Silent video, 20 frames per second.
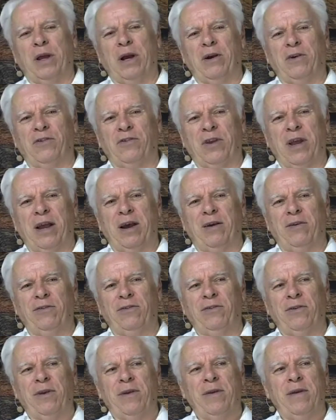with
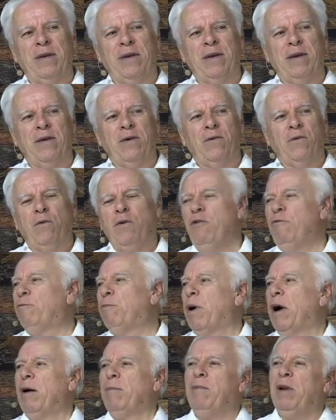ourselves, we've
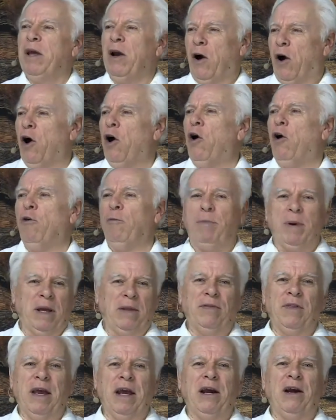probably all
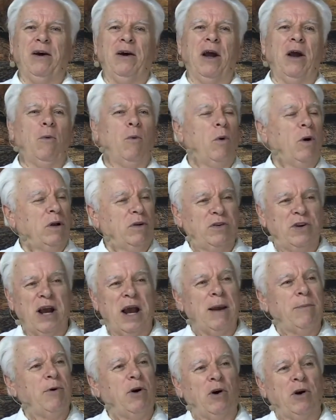been there at one
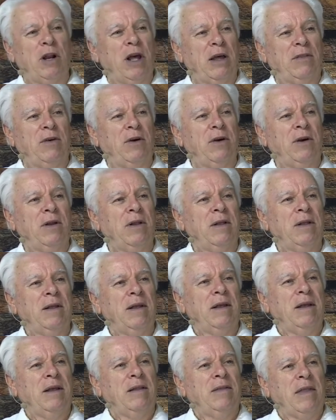time or another
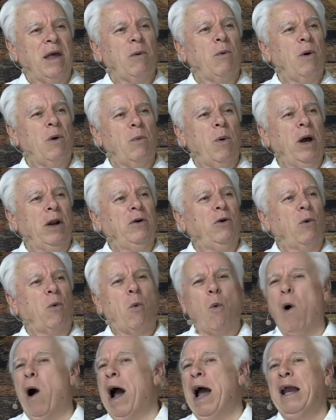that we wonder
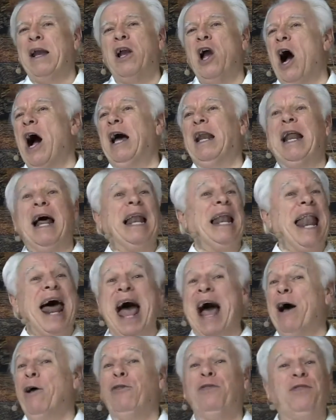why God
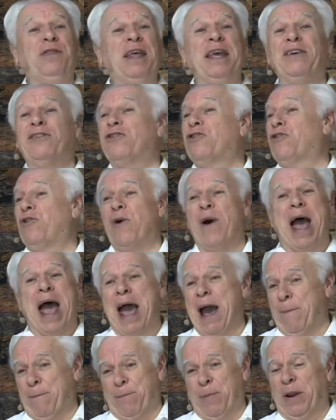allowed this to
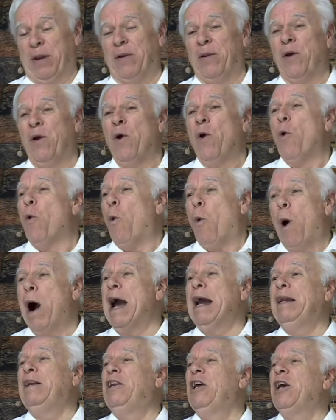happen.
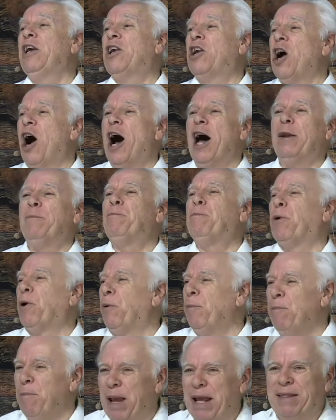Why did God
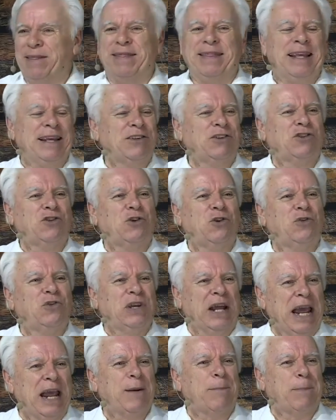permit this to
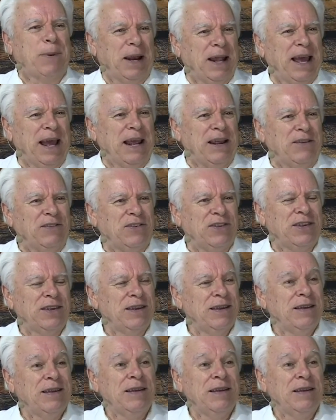take place?